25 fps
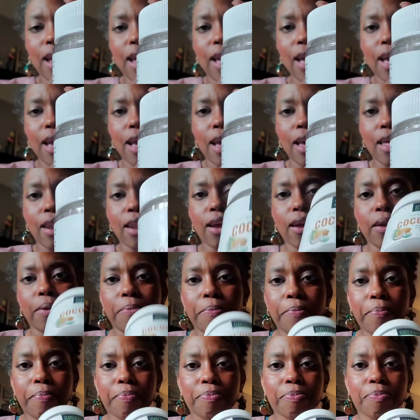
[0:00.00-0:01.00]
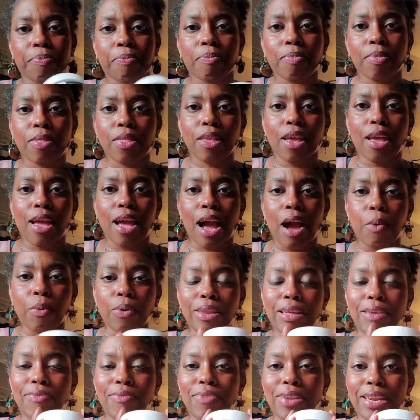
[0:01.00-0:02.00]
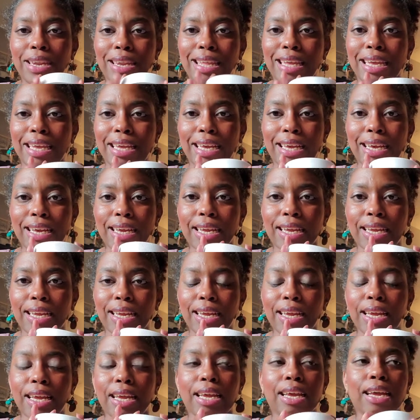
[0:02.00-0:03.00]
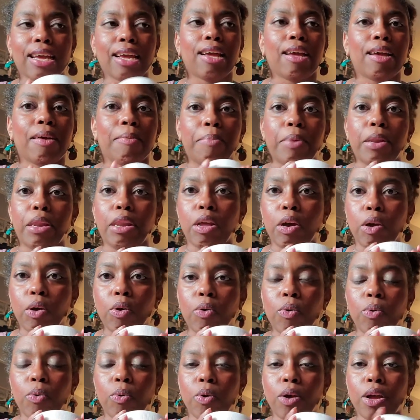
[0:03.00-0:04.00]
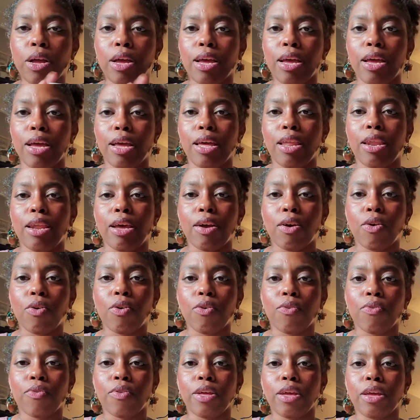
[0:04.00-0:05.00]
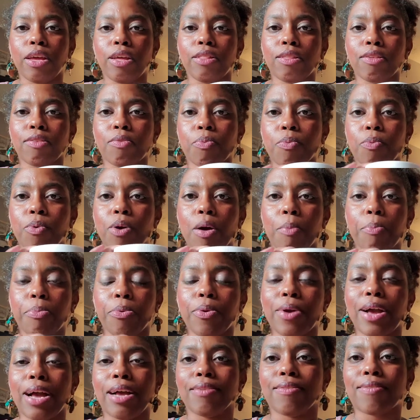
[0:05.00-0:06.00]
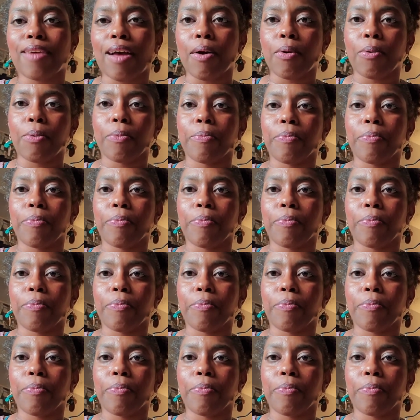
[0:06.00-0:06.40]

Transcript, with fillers: and I will leave the link below, and hopefully this will help you guys out.